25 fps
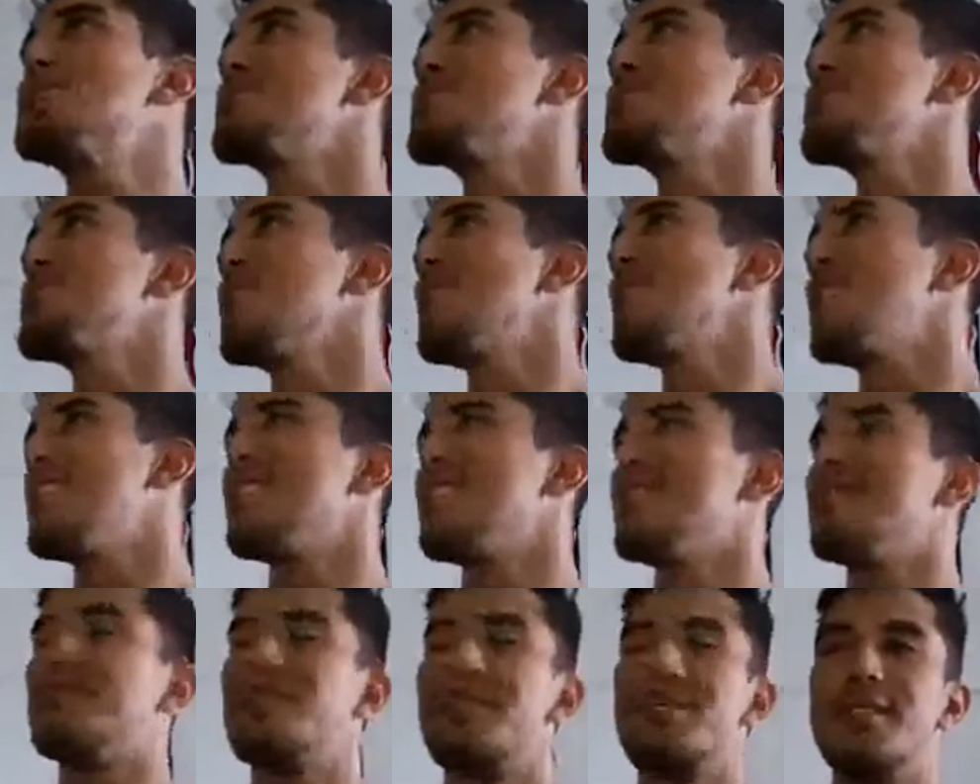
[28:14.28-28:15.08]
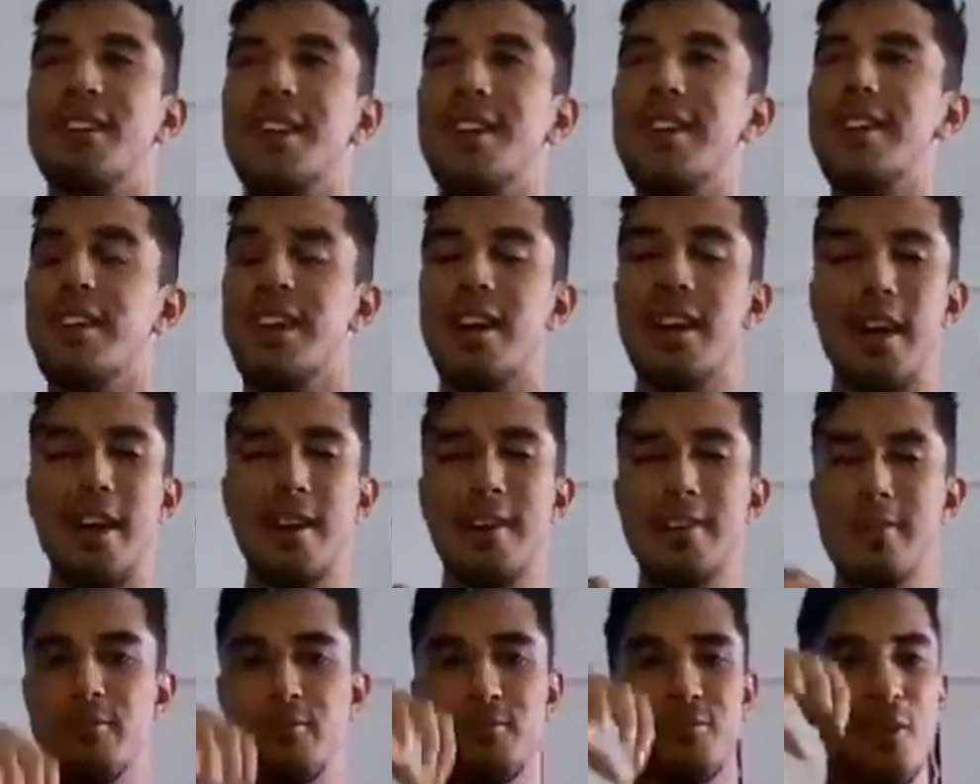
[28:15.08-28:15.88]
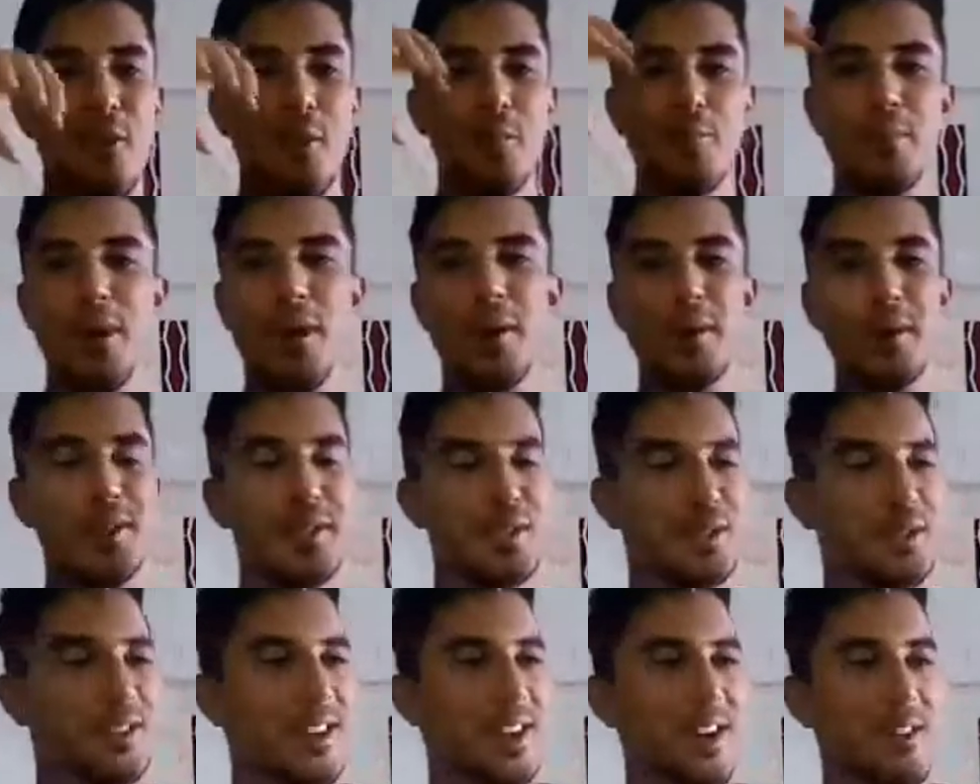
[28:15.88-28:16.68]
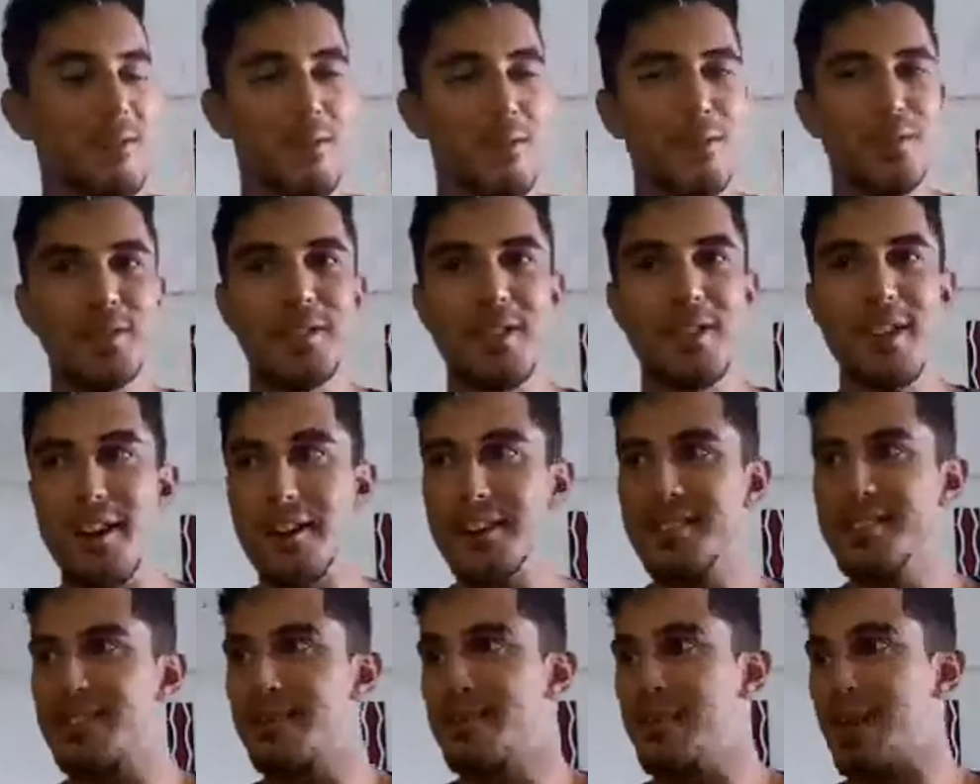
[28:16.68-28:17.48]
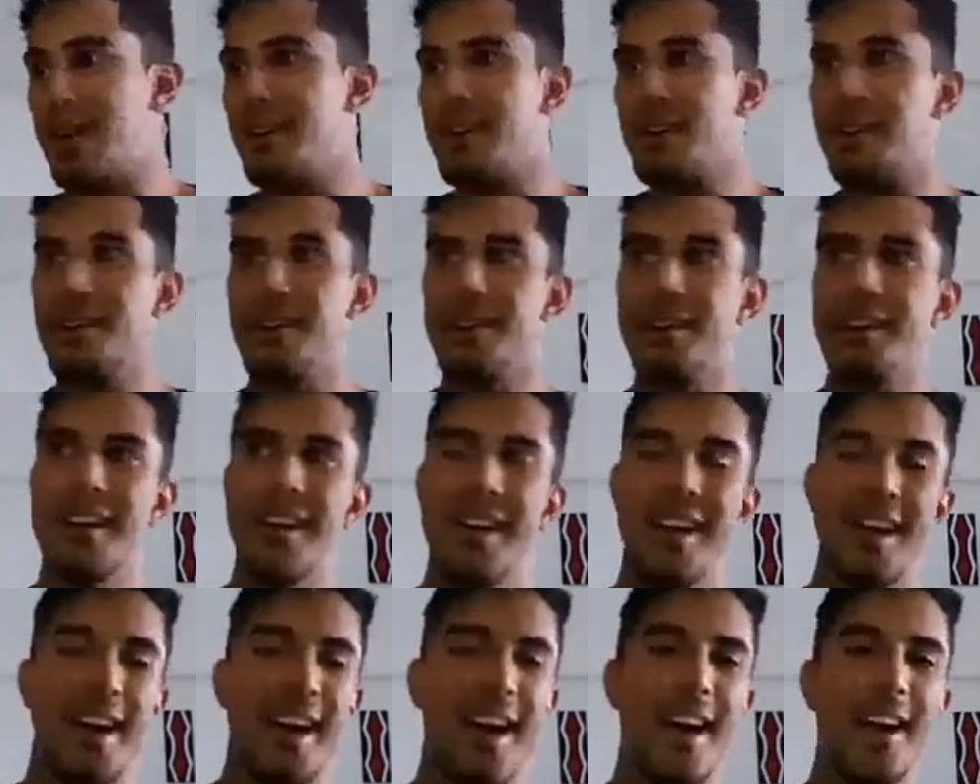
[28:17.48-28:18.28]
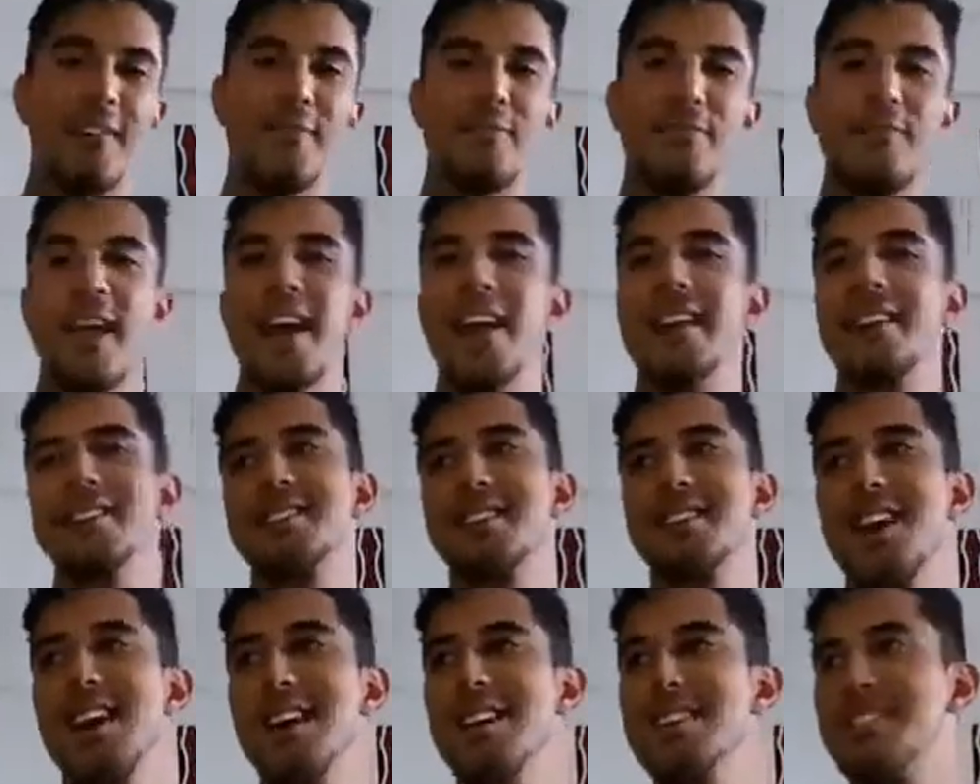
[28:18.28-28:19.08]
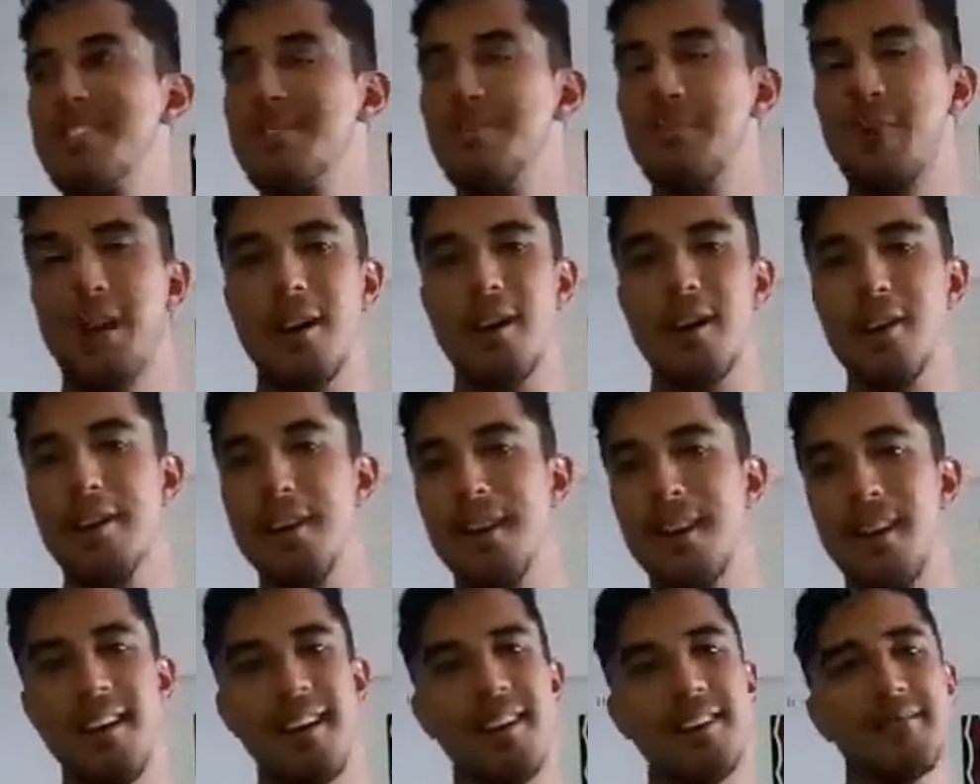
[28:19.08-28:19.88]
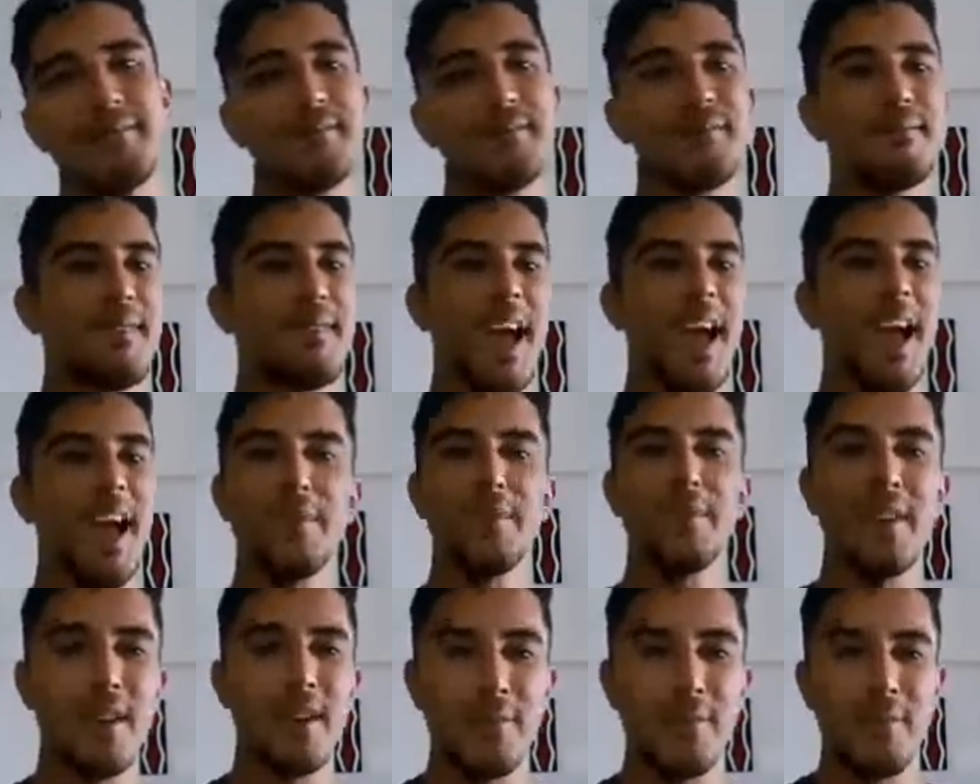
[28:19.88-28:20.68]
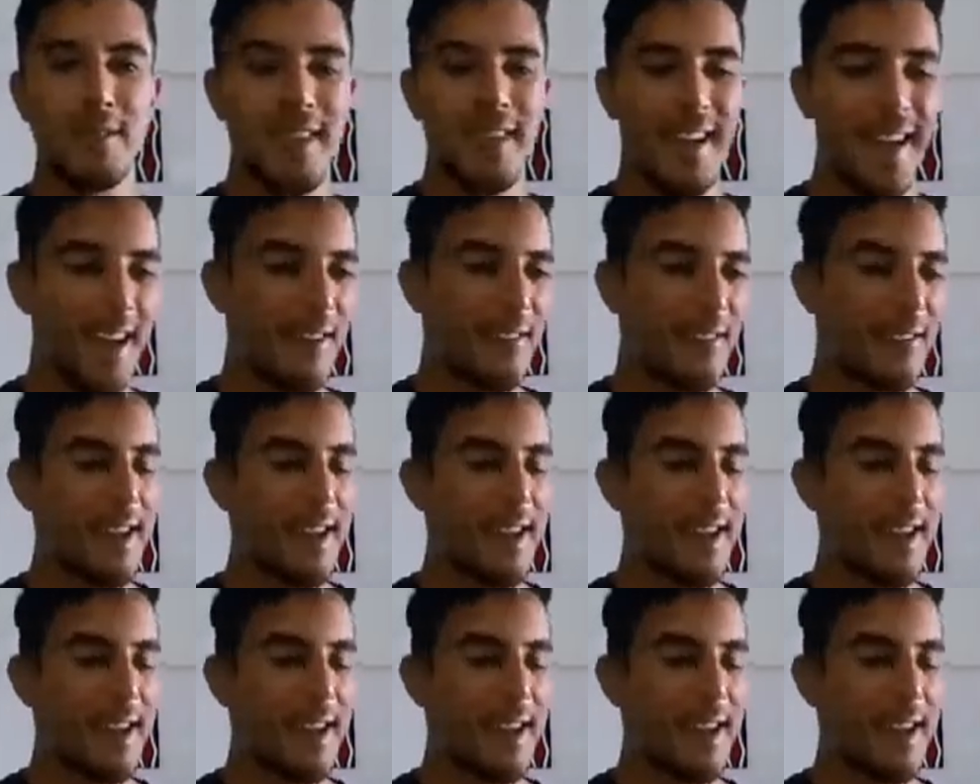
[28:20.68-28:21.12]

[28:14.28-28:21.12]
true love. Or I wrote poetry. I wrote songs about her. I fantasized about happy ever